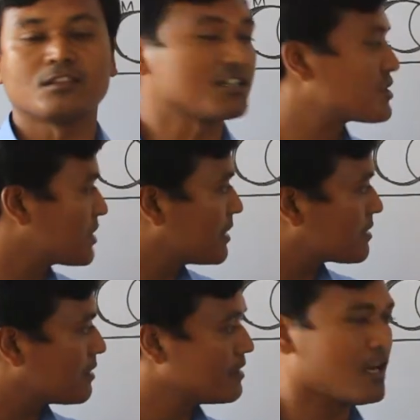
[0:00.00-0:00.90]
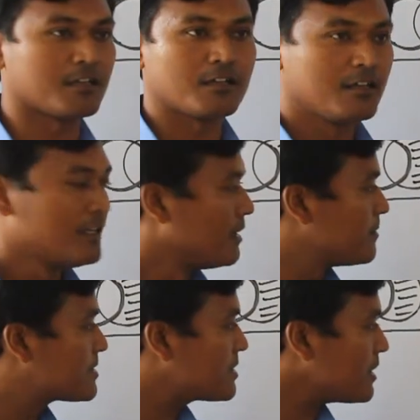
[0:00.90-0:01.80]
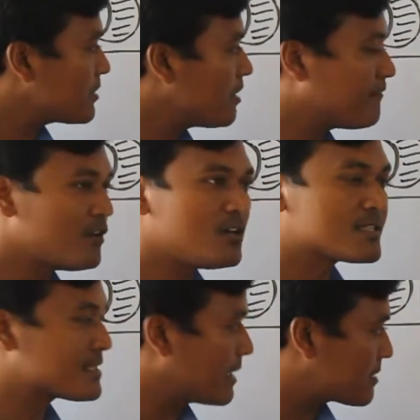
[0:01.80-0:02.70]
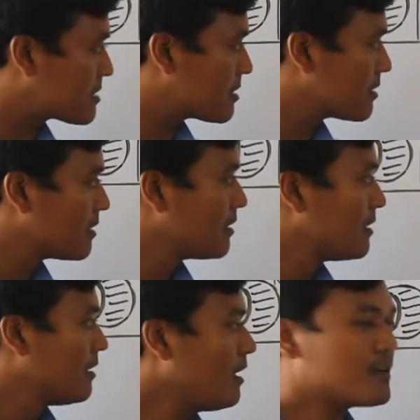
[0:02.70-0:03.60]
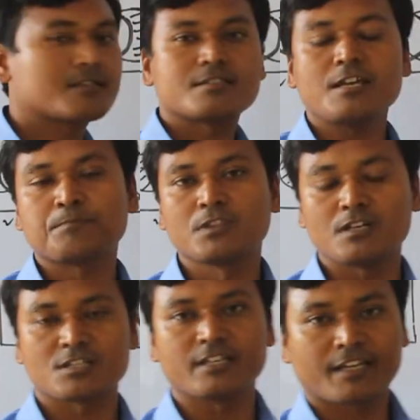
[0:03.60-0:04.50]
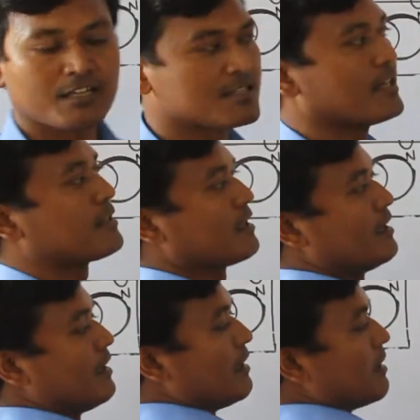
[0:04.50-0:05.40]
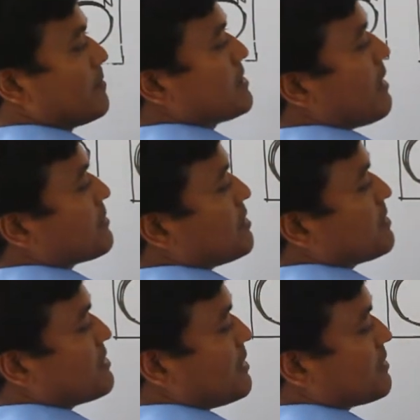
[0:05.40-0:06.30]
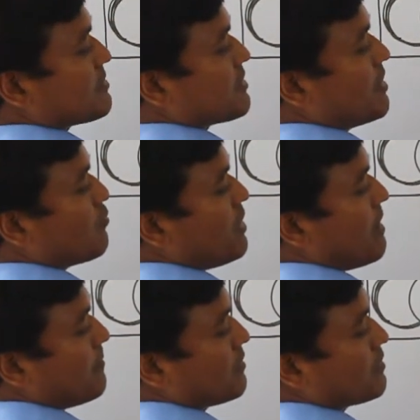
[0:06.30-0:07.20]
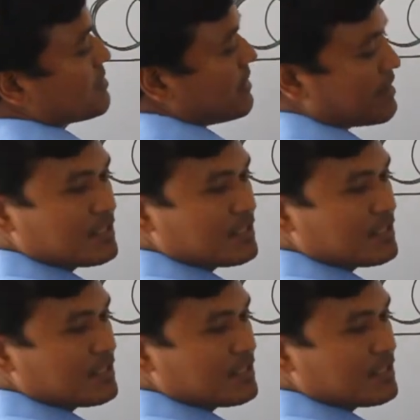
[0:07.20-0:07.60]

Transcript: the set yarn. It means shade the first set, except the second set. That means except the second is here we have the second